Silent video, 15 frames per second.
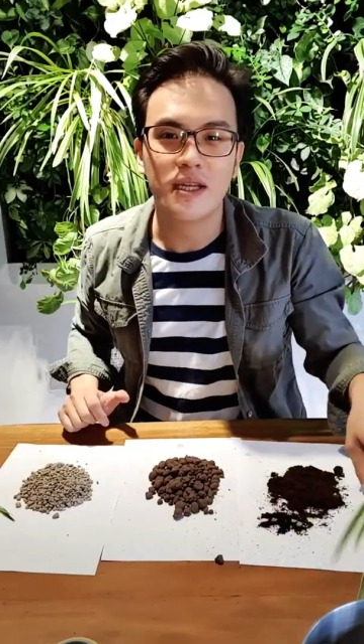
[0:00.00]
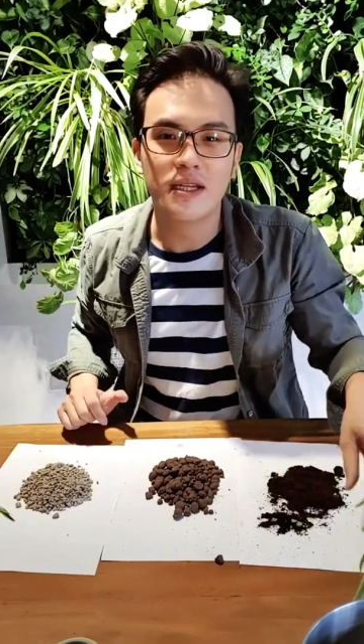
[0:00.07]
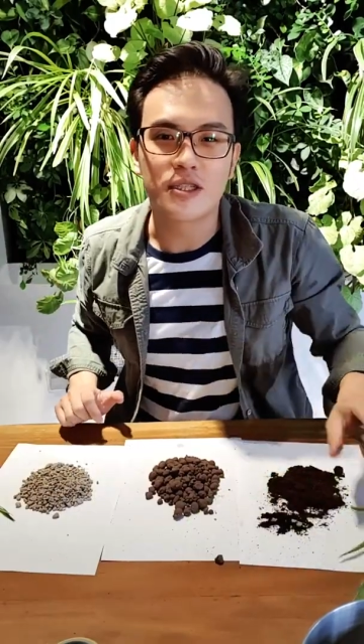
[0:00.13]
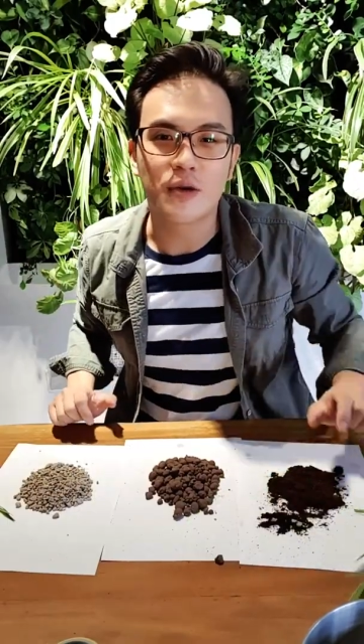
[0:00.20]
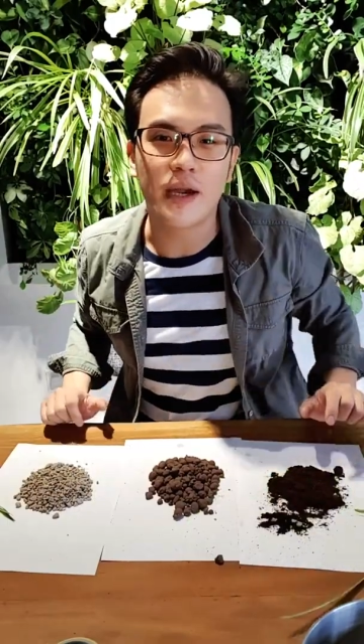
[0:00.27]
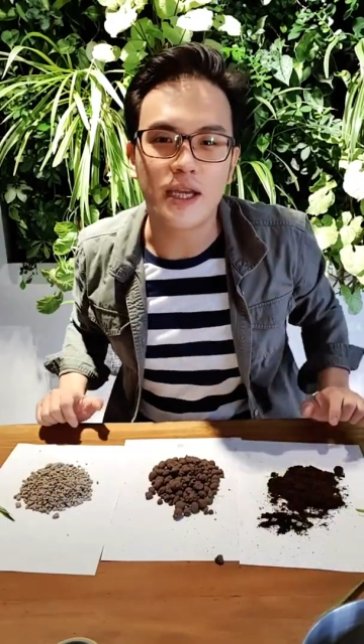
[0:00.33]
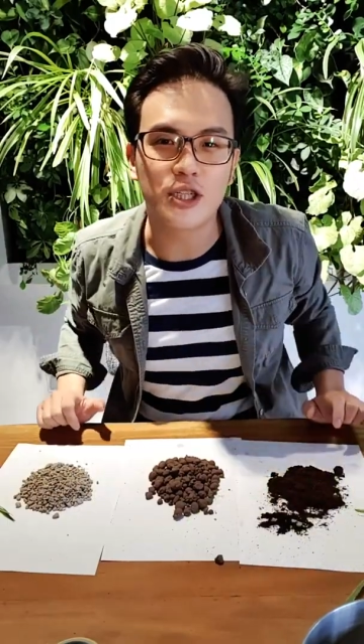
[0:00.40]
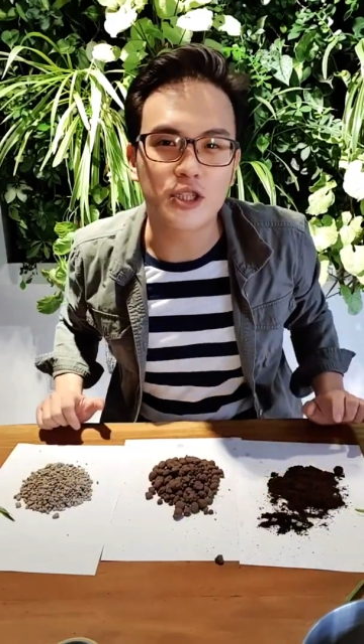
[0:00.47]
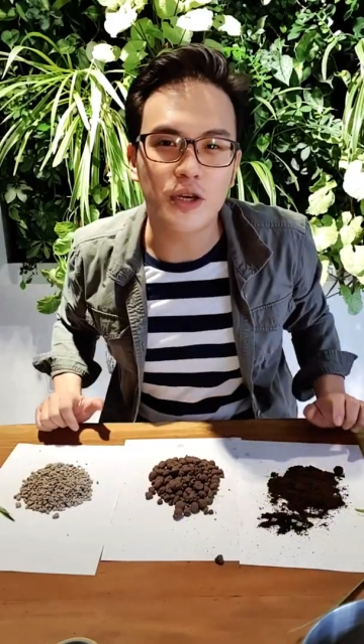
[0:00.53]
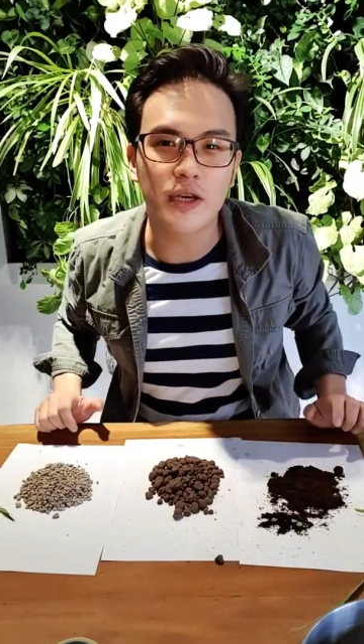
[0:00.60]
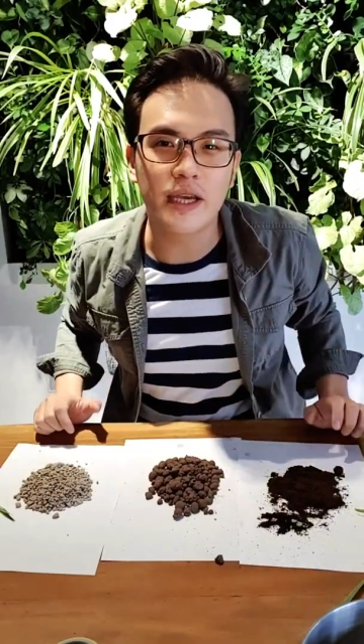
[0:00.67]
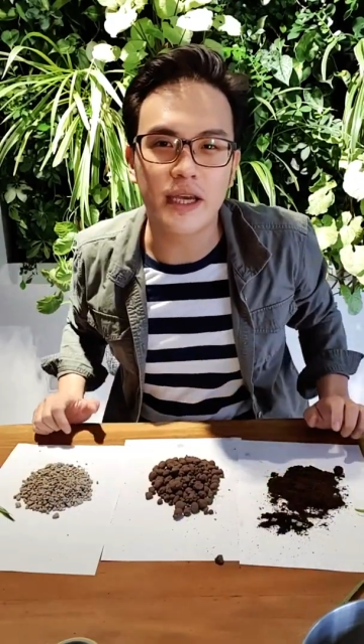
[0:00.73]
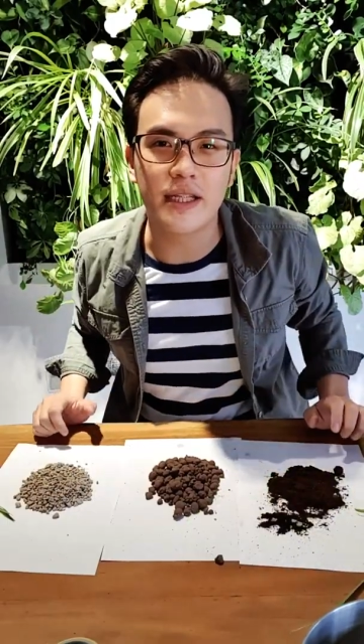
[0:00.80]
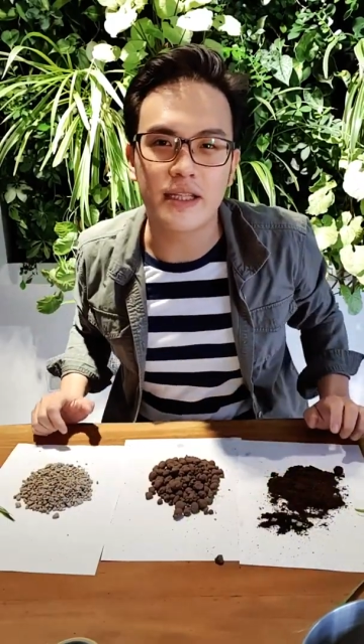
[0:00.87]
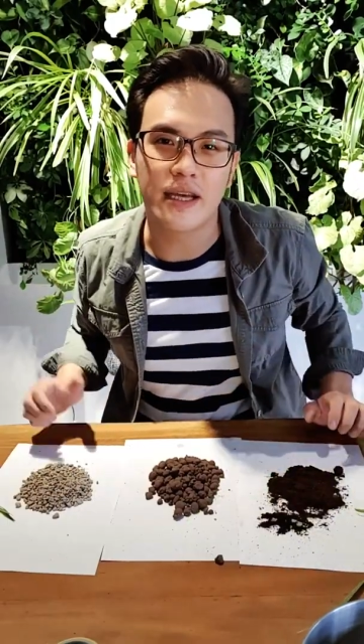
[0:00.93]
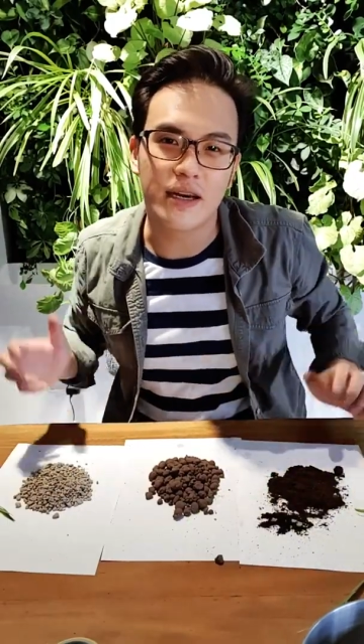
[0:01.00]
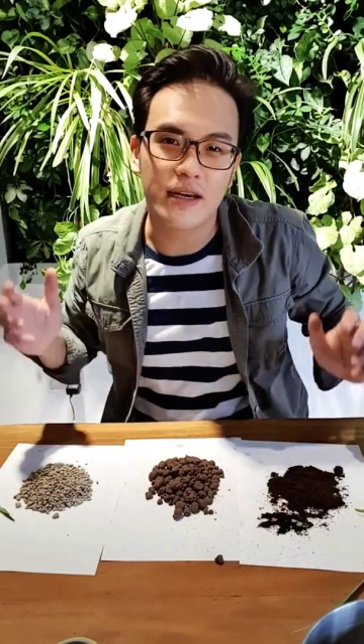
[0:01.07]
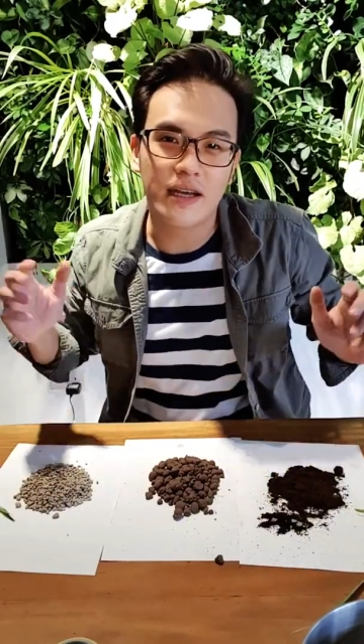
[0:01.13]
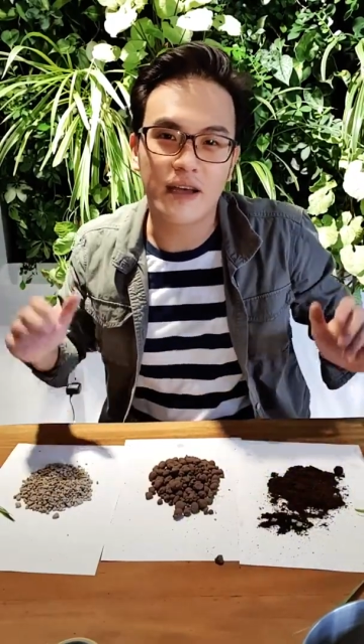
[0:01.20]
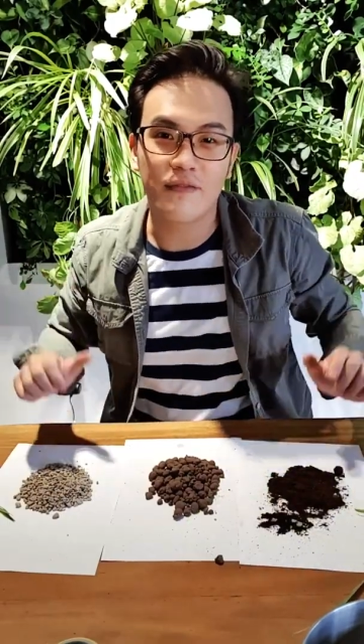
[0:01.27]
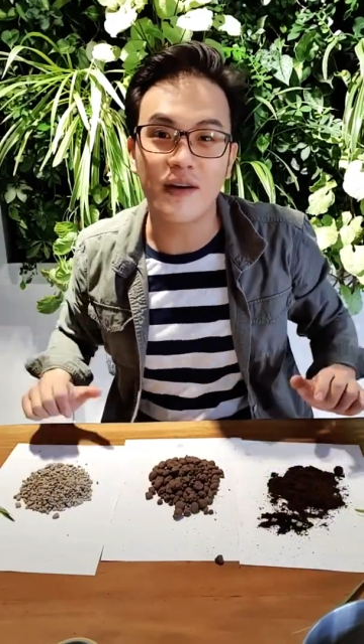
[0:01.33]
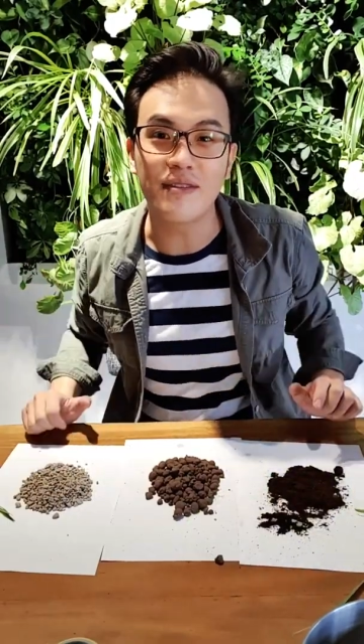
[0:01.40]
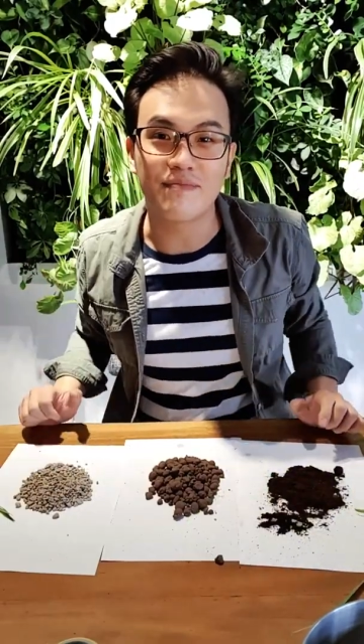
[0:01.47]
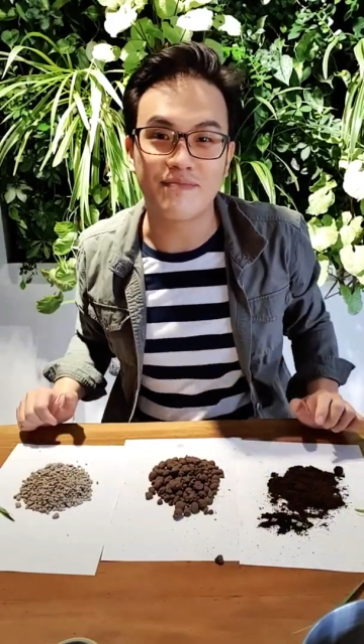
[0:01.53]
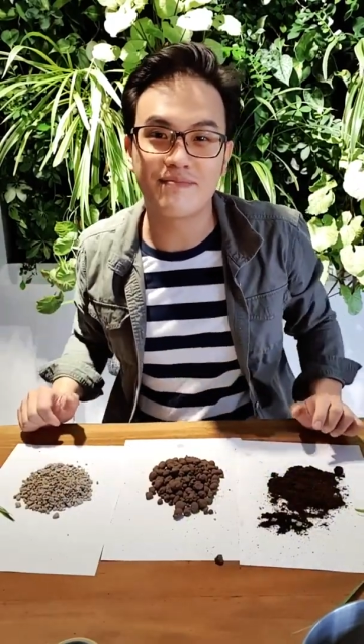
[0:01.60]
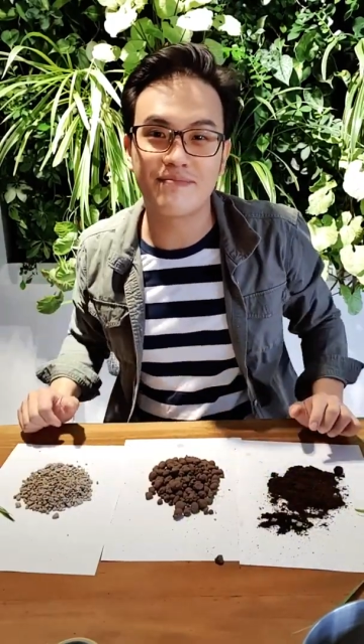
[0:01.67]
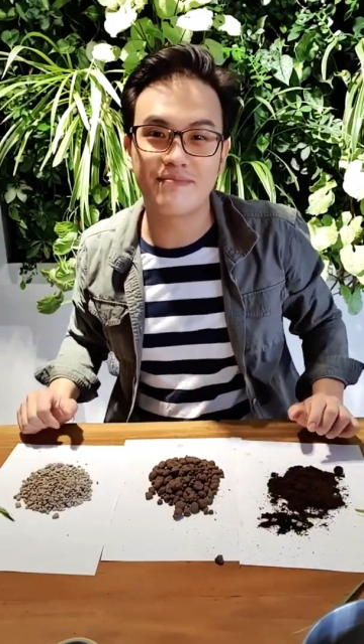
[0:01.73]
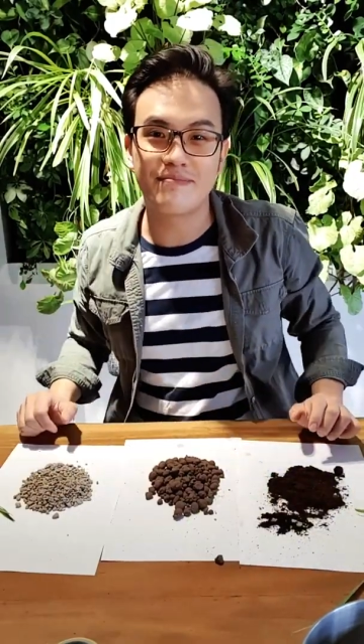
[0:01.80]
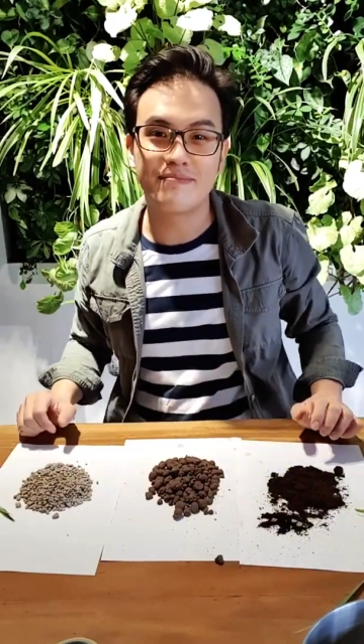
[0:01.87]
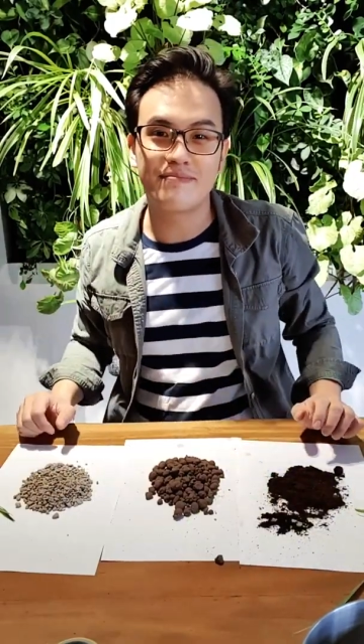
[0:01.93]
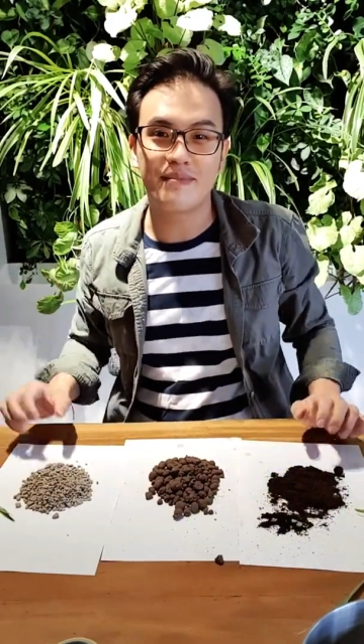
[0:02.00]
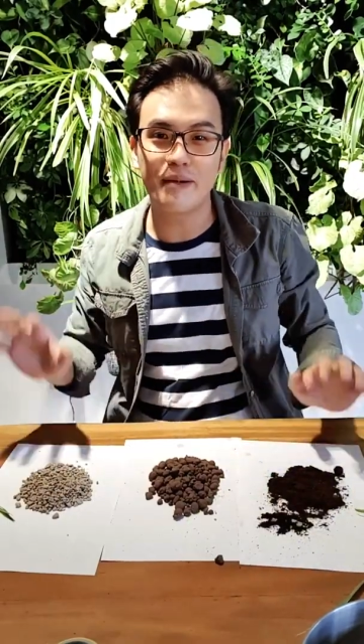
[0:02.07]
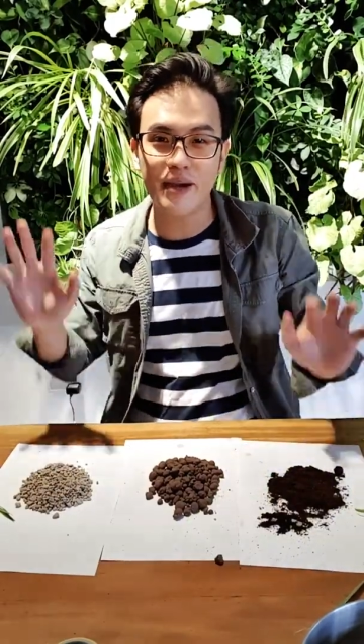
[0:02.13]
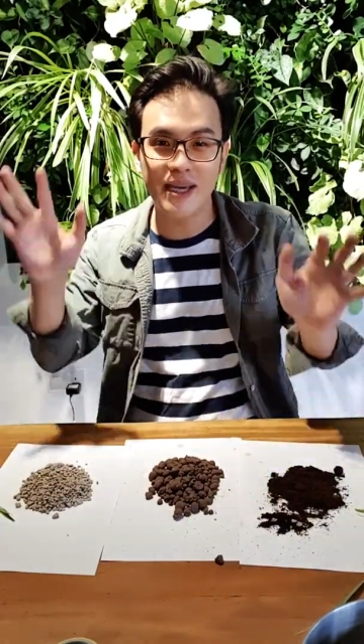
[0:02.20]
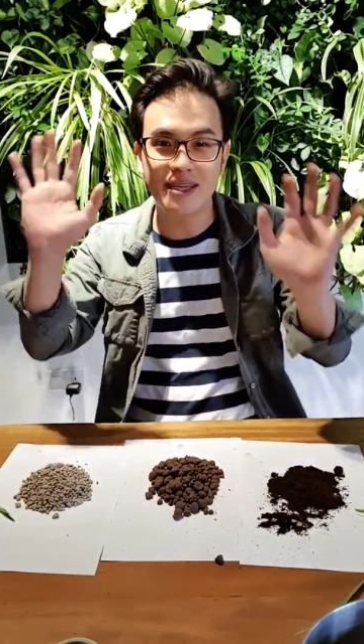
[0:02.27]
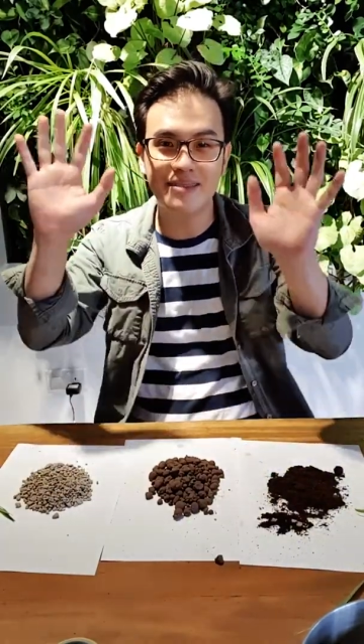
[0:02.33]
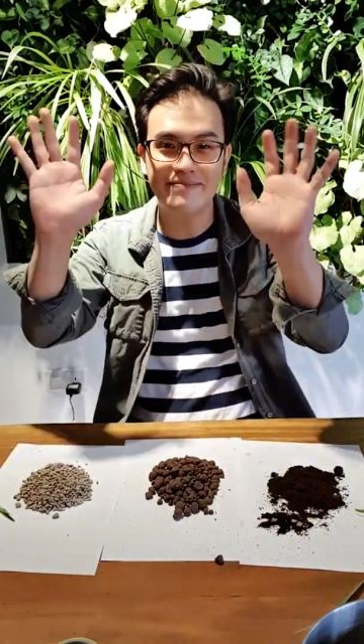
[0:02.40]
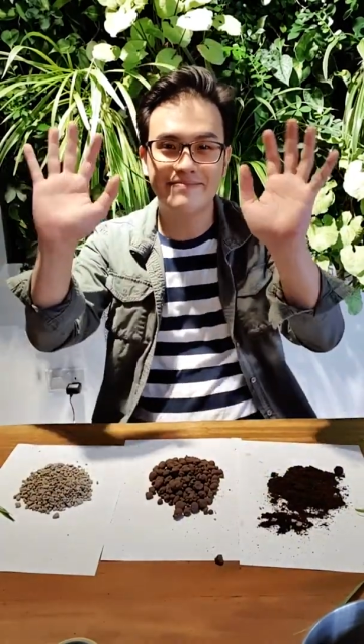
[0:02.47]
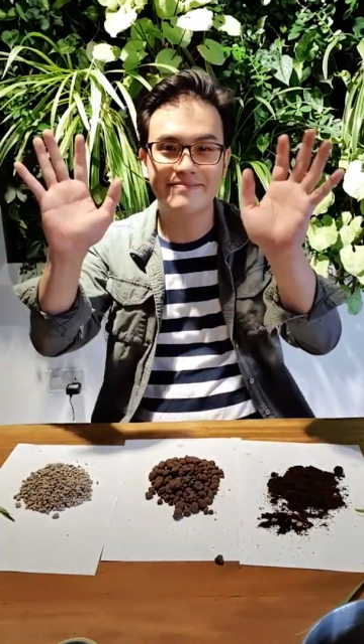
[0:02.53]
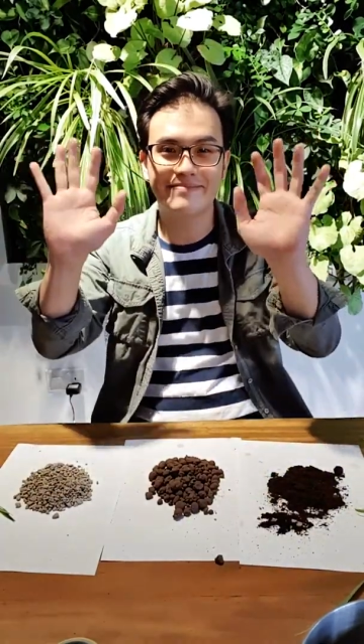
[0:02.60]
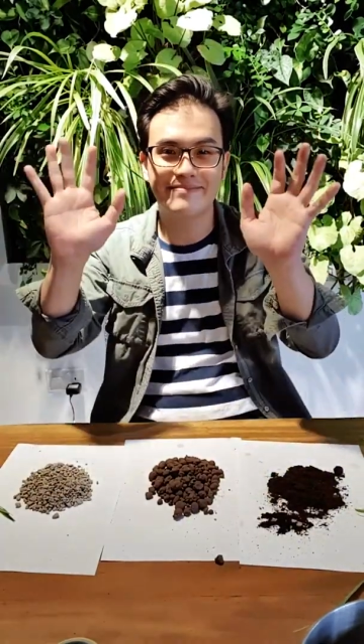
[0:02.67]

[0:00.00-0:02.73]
So enjoy and have fun. Bye bye.